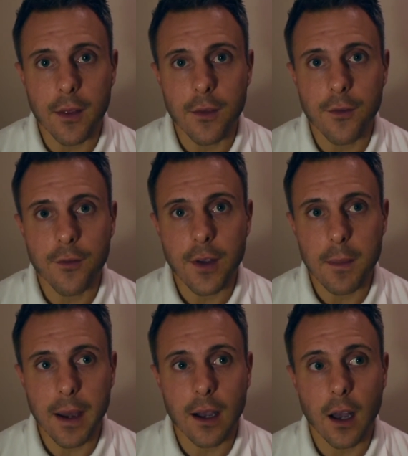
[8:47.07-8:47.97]

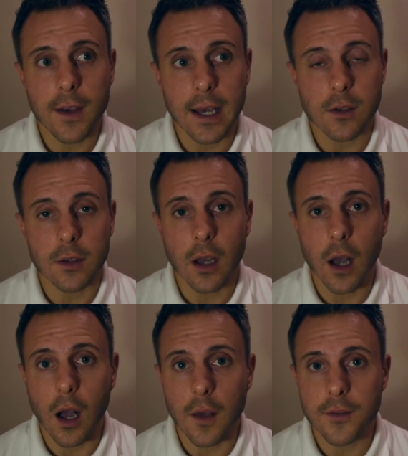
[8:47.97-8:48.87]
feedback I've had
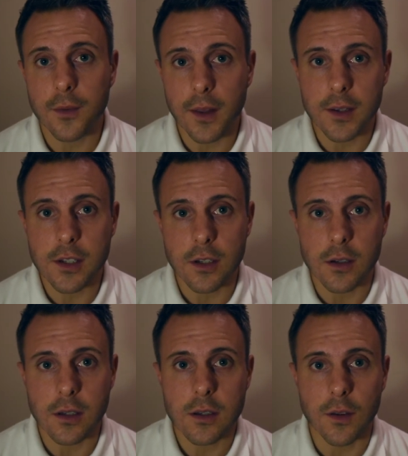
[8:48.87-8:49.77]
from other
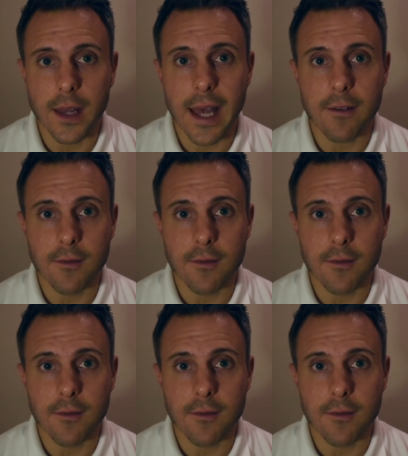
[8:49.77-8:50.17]
students on their